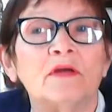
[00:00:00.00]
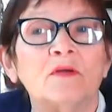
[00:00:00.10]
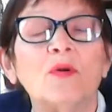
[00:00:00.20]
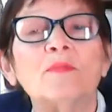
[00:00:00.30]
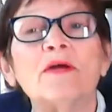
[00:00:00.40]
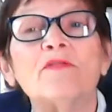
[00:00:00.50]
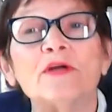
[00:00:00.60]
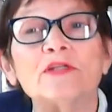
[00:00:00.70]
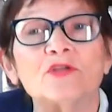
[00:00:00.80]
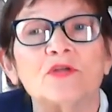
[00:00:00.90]
one of my
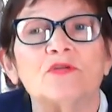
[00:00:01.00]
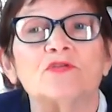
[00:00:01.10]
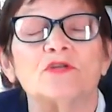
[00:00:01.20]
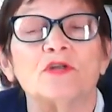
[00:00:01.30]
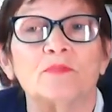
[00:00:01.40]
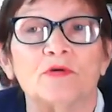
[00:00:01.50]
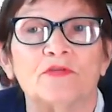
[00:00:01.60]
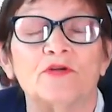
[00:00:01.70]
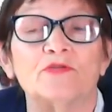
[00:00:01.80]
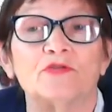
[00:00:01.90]
friends said this a number of
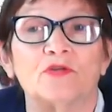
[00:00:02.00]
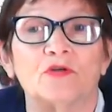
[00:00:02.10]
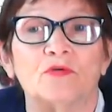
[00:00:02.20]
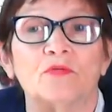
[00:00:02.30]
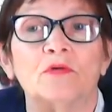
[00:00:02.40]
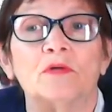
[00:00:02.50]
years ago